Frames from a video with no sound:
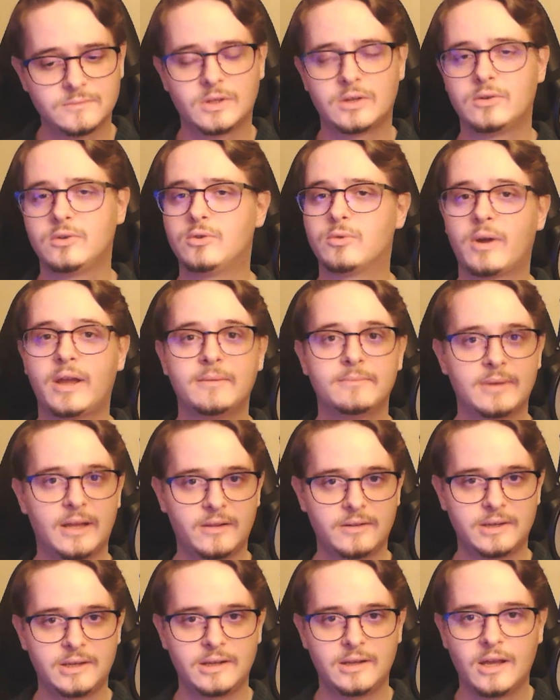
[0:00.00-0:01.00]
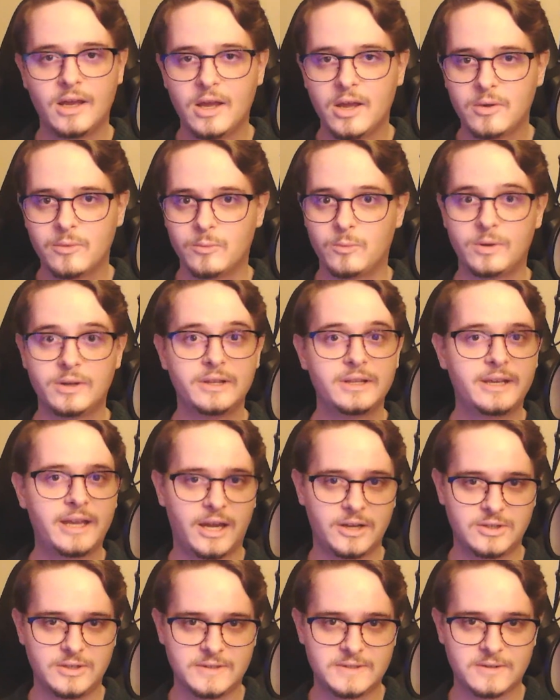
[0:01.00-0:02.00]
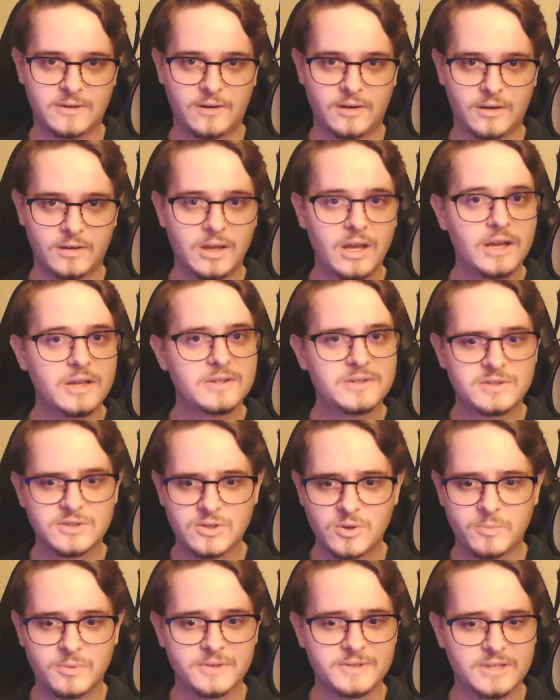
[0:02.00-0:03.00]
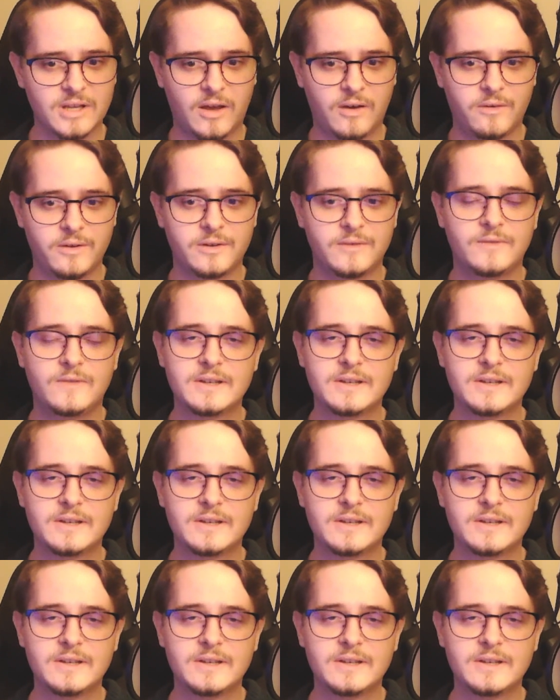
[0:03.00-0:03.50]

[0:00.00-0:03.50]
great melody, really catchy song, super solid.